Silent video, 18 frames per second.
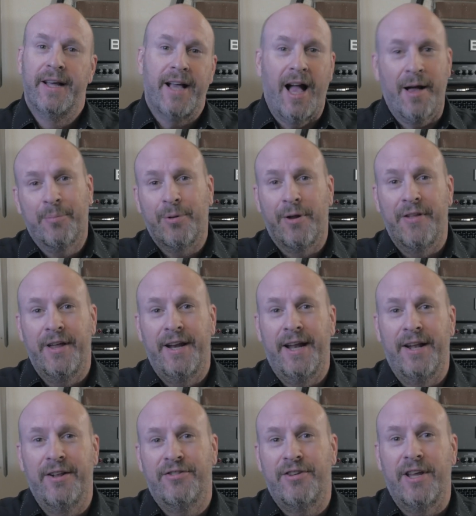Guy put on that
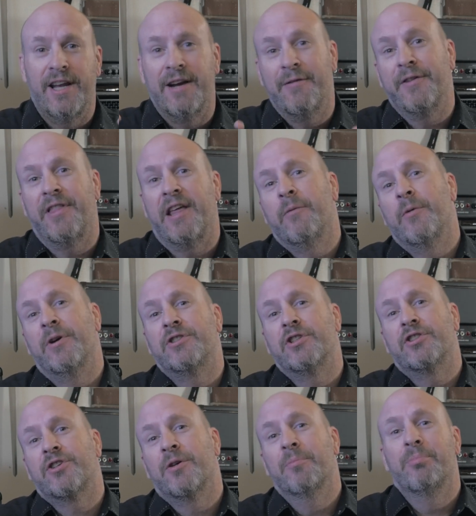headset, everything went
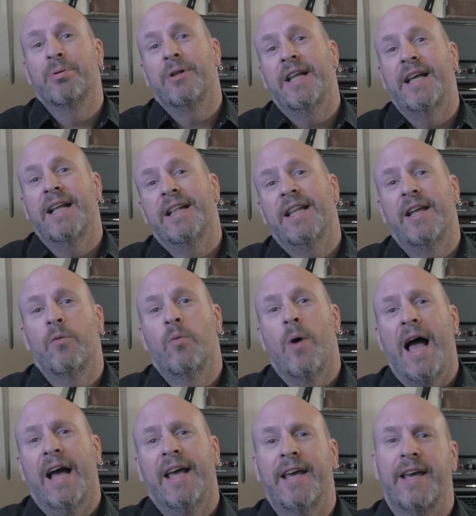just completely
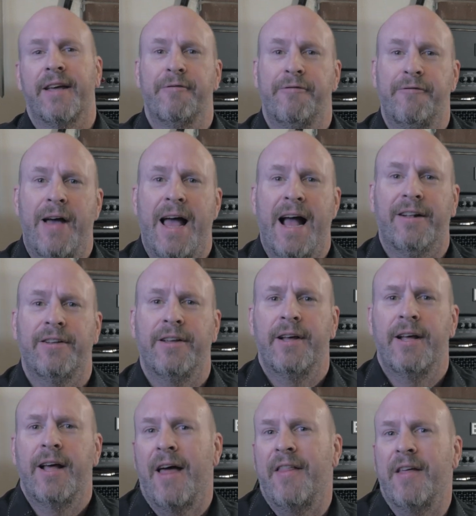wacky. In fact,
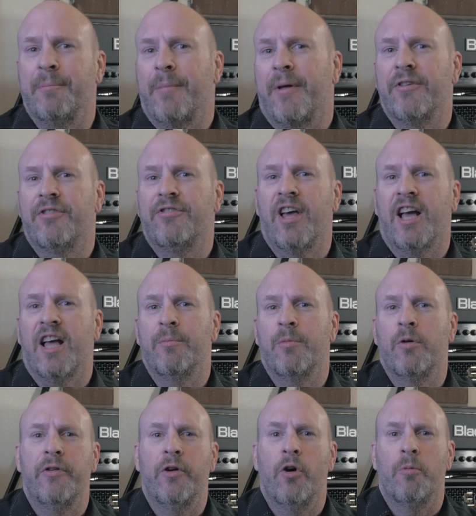I think by the second
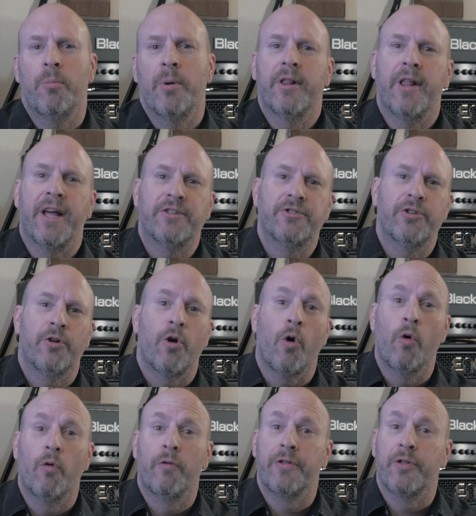movie, homeboy like
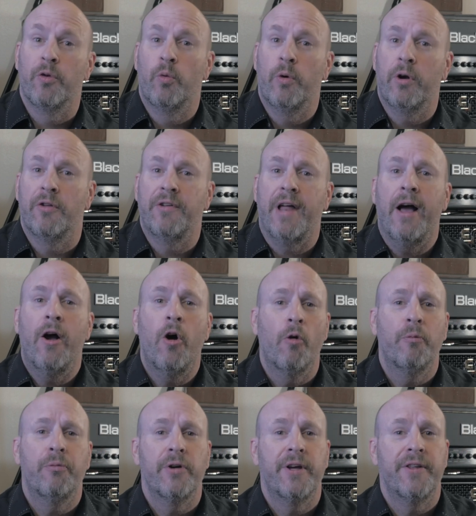took over the world. Now,
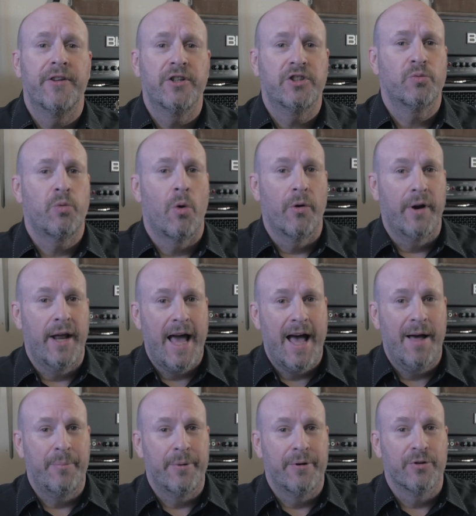hopefully this won't
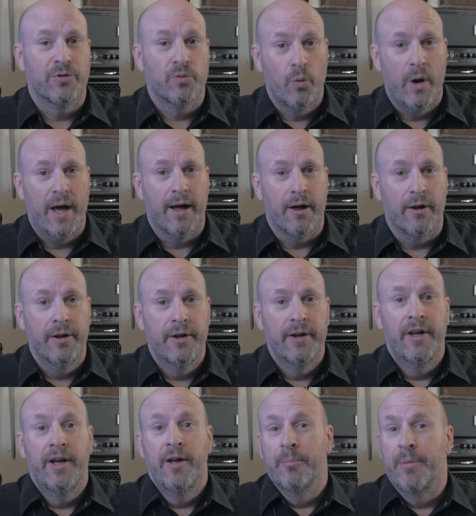happen as well,
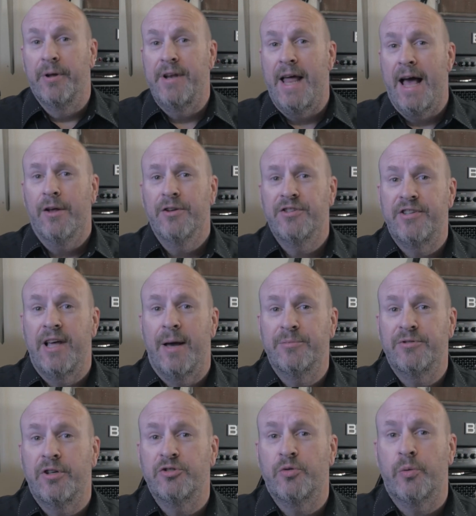but now
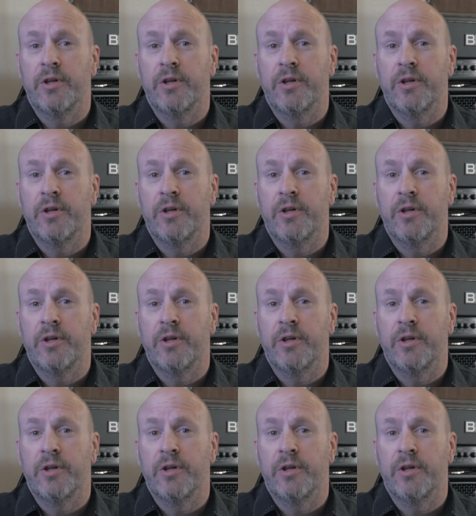Samsung's